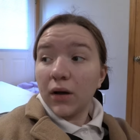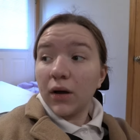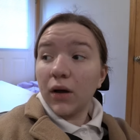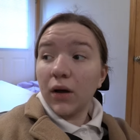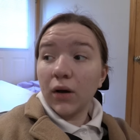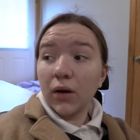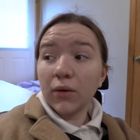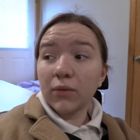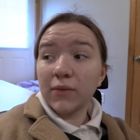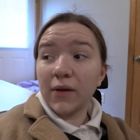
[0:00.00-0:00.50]

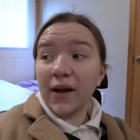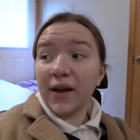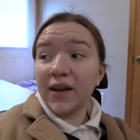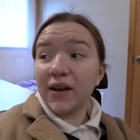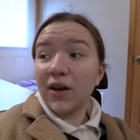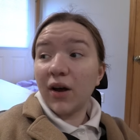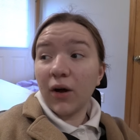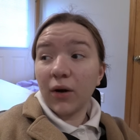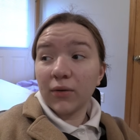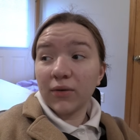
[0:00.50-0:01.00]

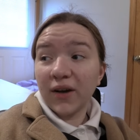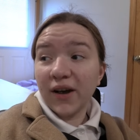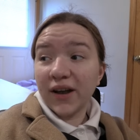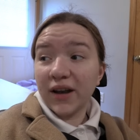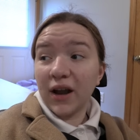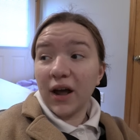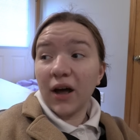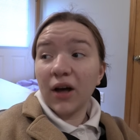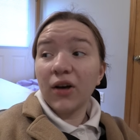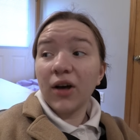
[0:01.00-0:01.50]
Alright,
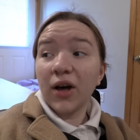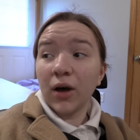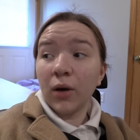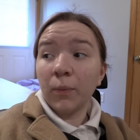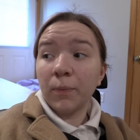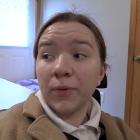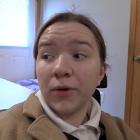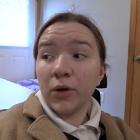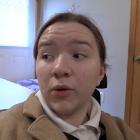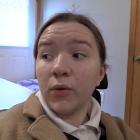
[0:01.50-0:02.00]
alright, I'll
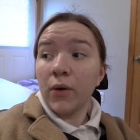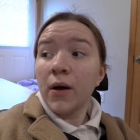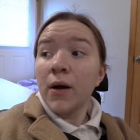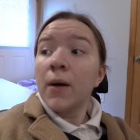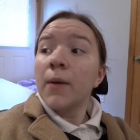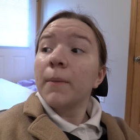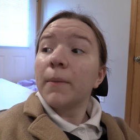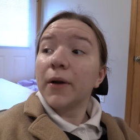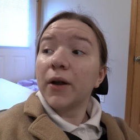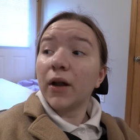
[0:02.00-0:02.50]
help you,
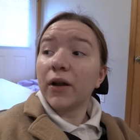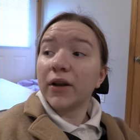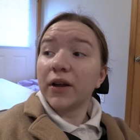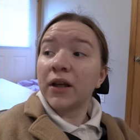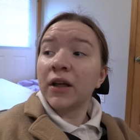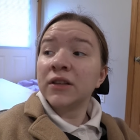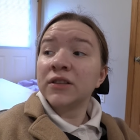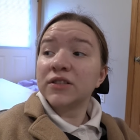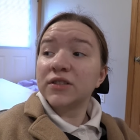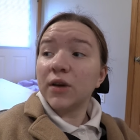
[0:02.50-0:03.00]
but on a
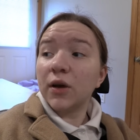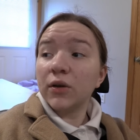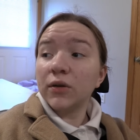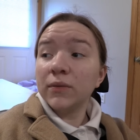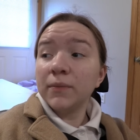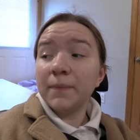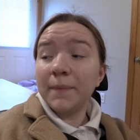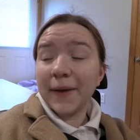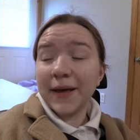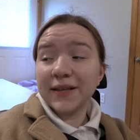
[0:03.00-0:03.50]

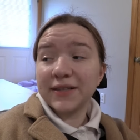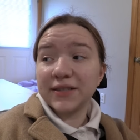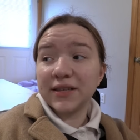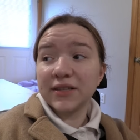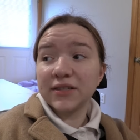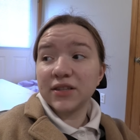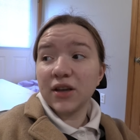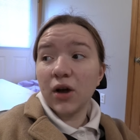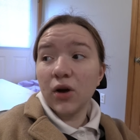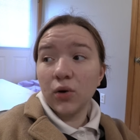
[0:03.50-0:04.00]
consultant
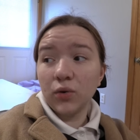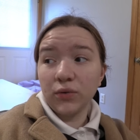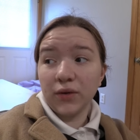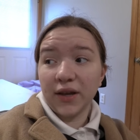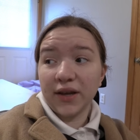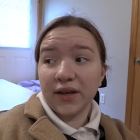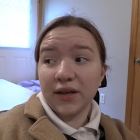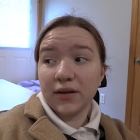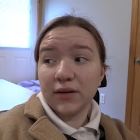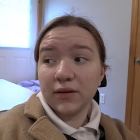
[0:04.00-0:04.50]
basis
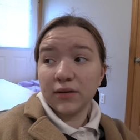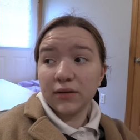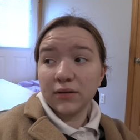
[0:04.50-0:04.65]
only.